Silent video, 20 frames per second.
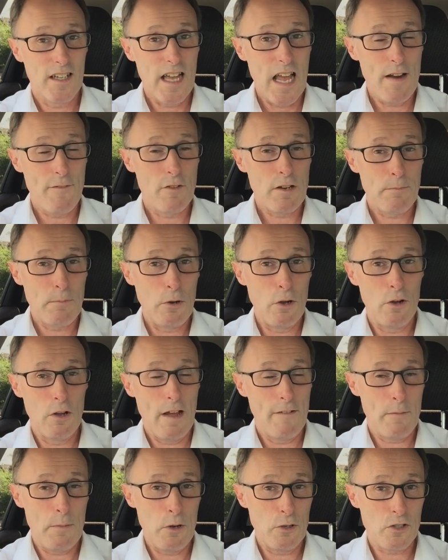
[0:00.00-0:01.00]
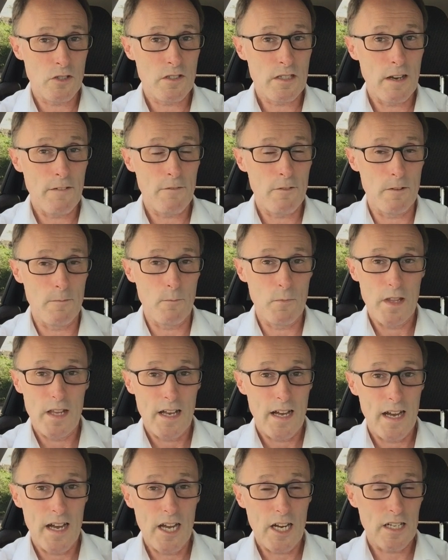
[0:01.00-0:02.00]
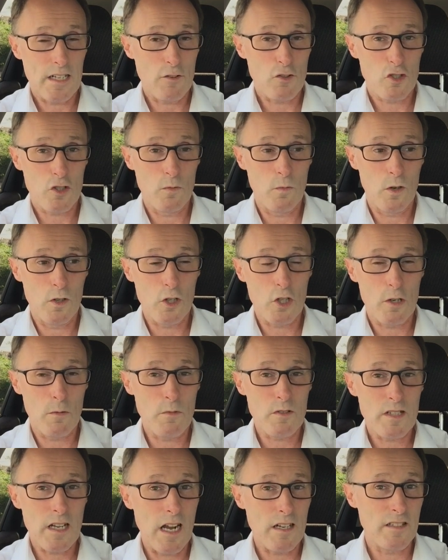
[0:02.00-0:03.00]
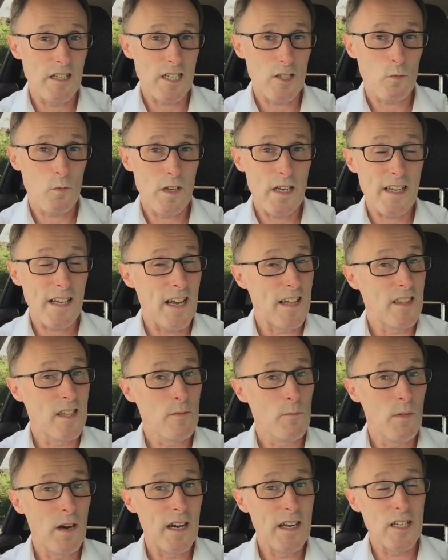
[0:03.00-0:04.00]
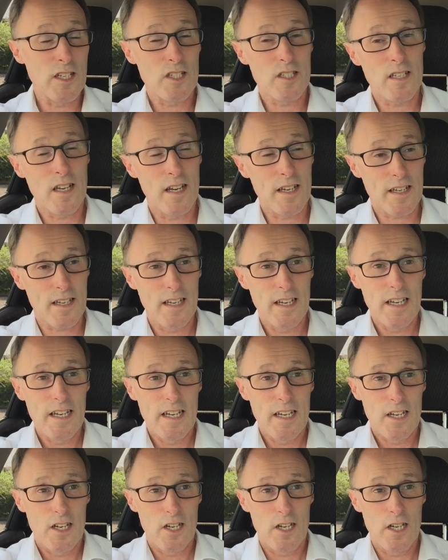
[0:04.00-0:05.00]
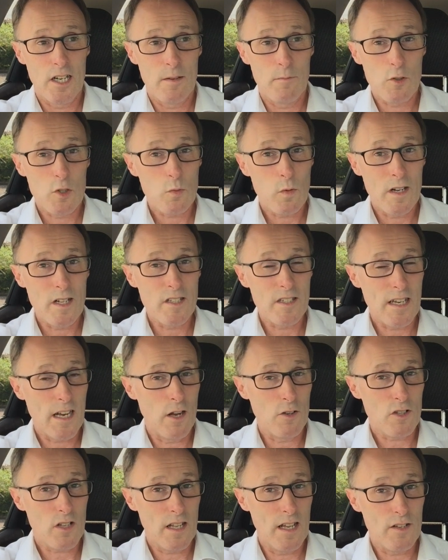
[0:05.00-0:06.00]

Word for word: Every person's different. I can have someone who comes starts next week and they might take 20 hours of